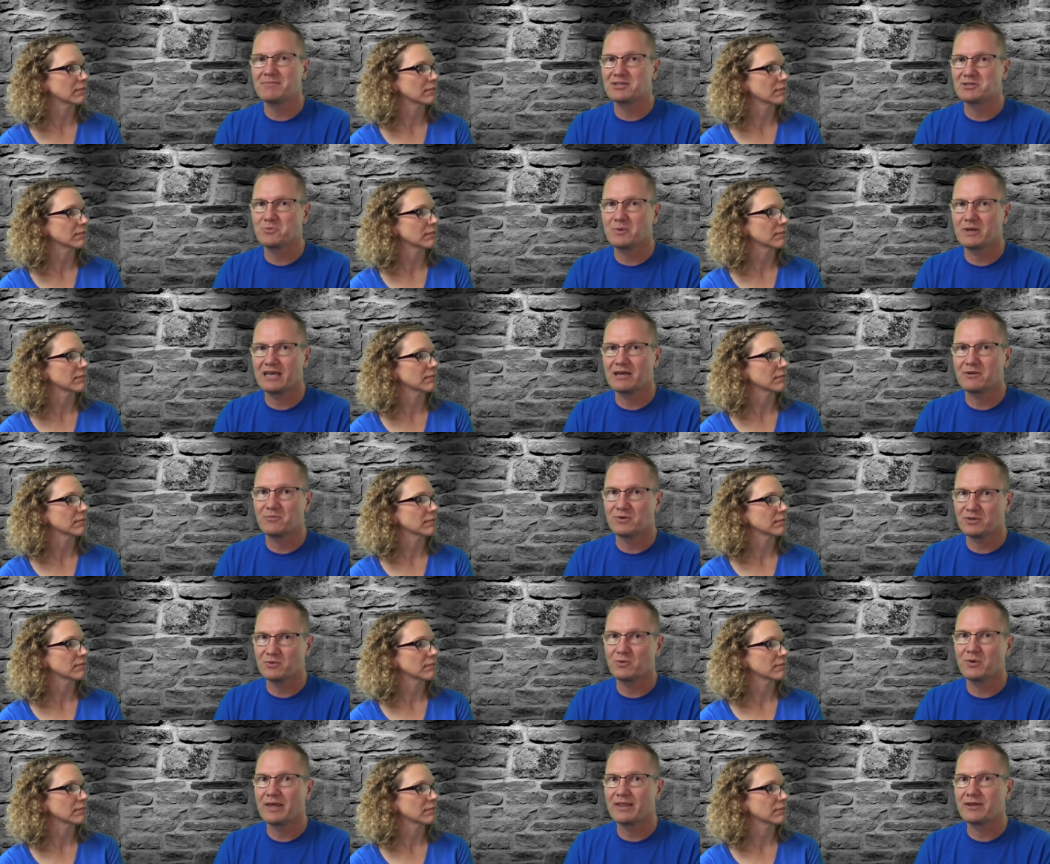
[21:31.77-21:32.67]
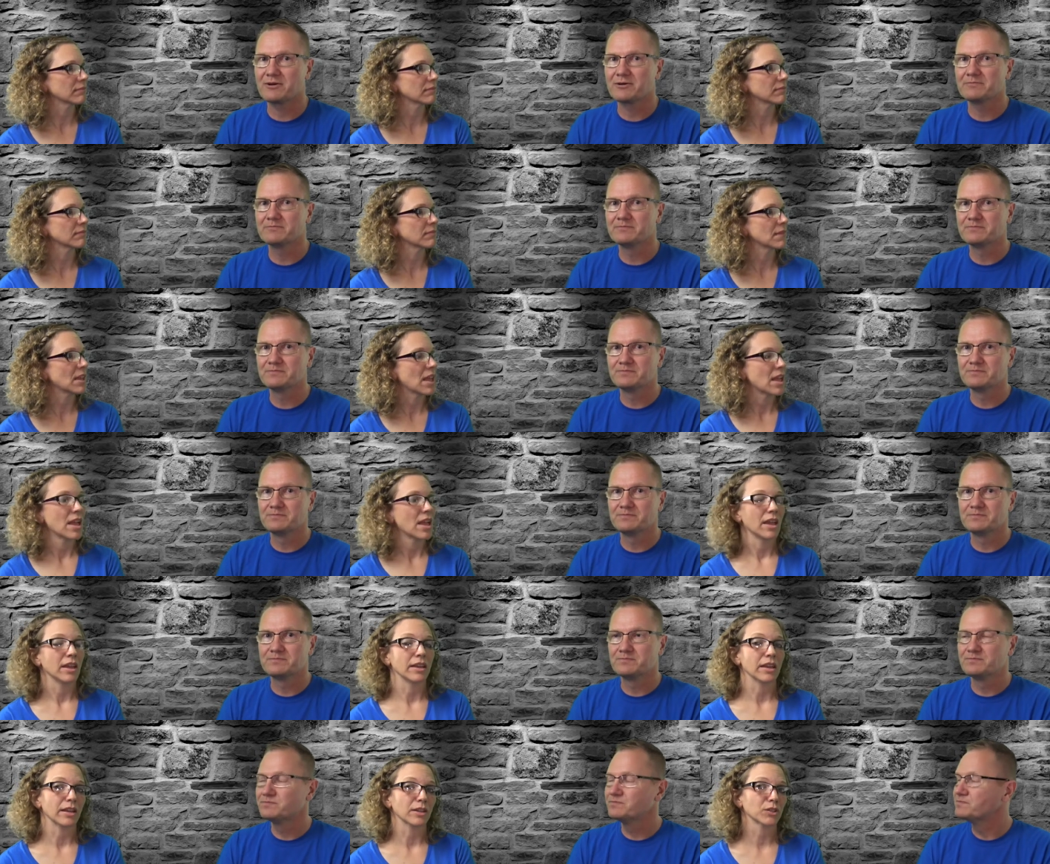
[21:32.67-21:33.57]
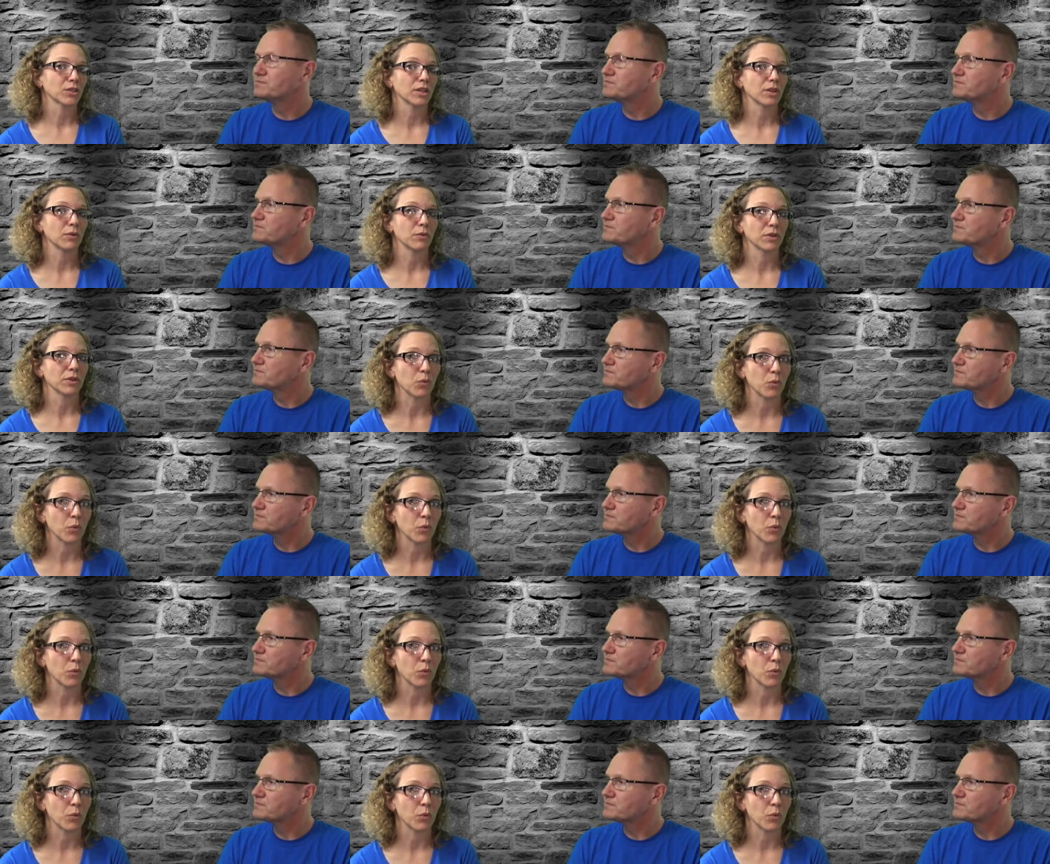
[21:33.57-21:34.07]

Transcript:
Speaker 1: this weekend with the weather.
Speaker 2: And actually, with the